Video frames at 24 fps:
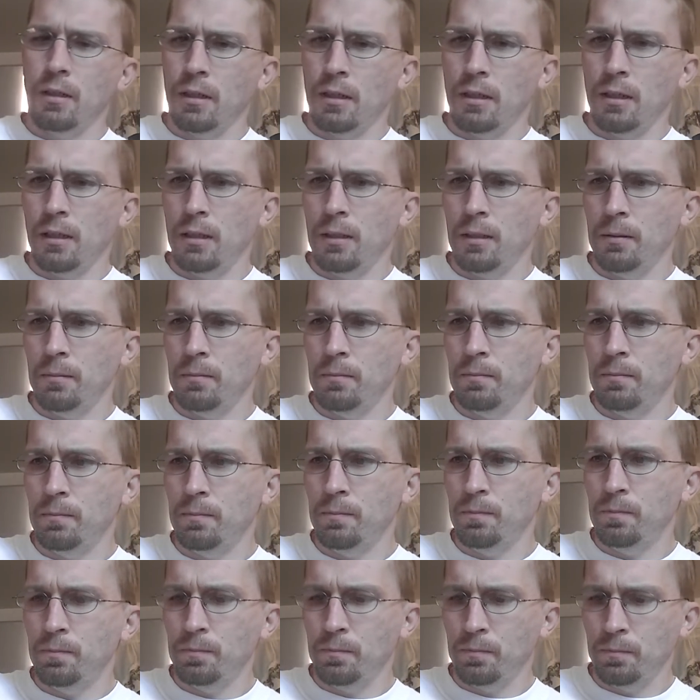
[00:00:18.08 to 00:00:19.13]
Um,
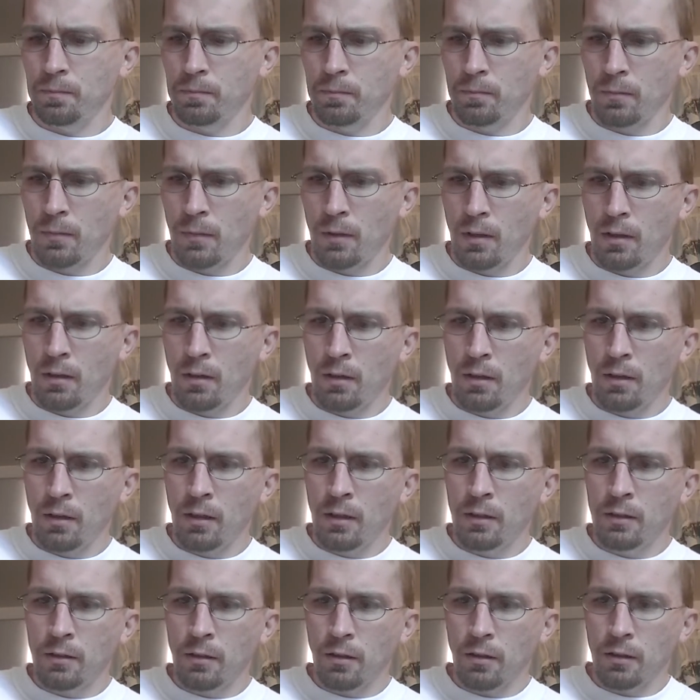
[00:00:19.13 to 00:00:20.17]

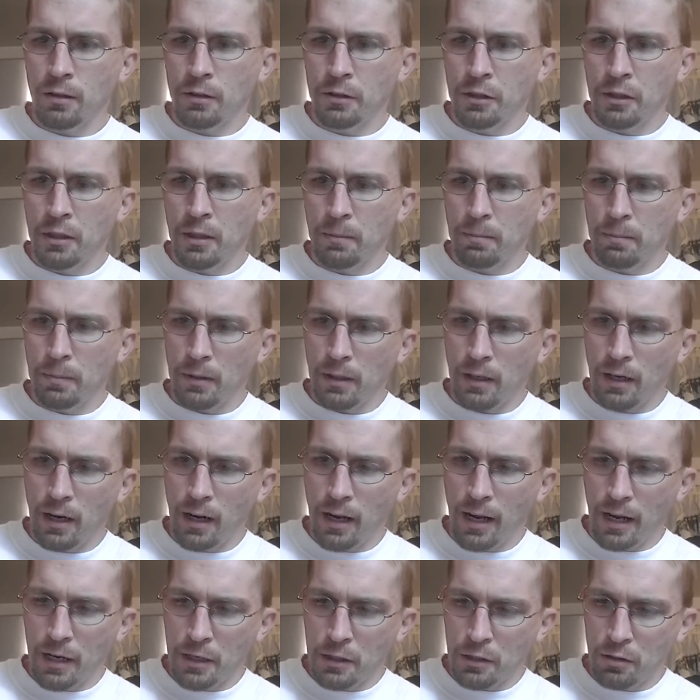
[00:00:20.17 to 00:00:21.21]
these are a chip that I
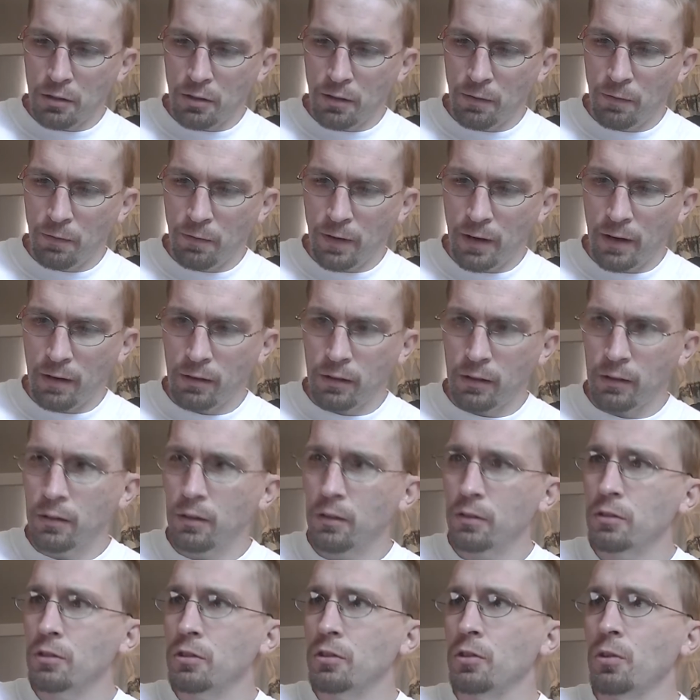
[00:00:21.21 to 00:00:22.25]
actually found at
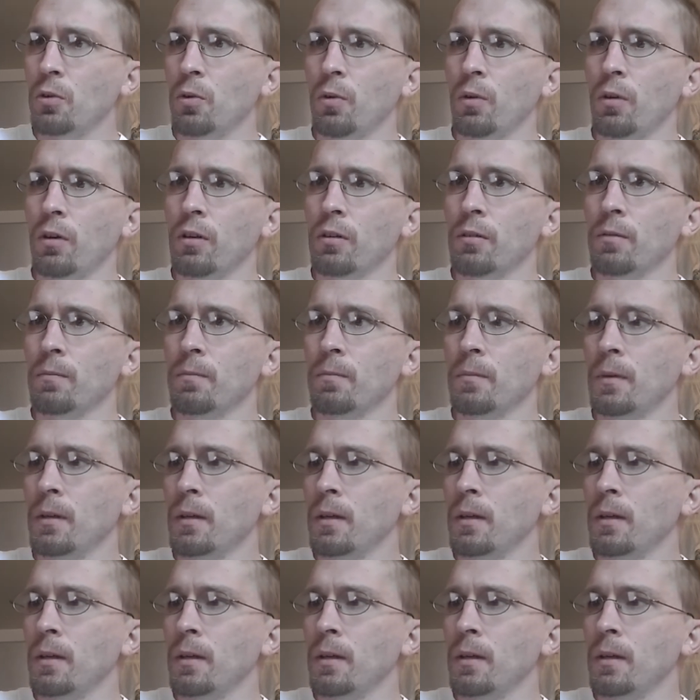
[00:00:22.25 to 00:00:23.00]
the store.